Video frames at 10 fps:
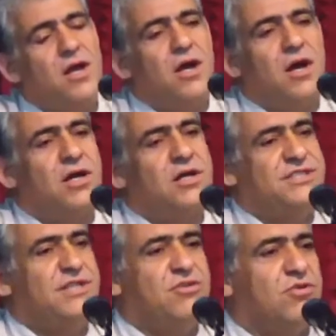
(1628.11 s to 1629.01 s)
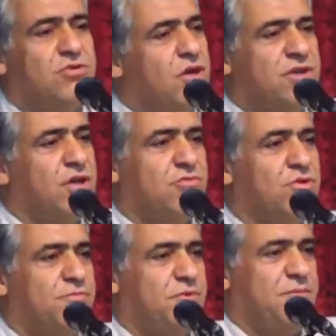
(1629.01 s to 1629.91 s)
I said, no, you are not good
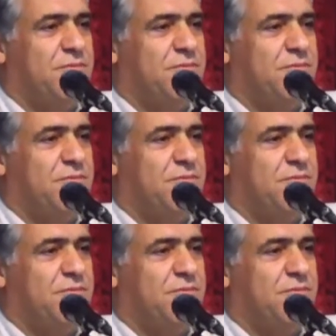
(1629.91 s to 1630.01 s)
people.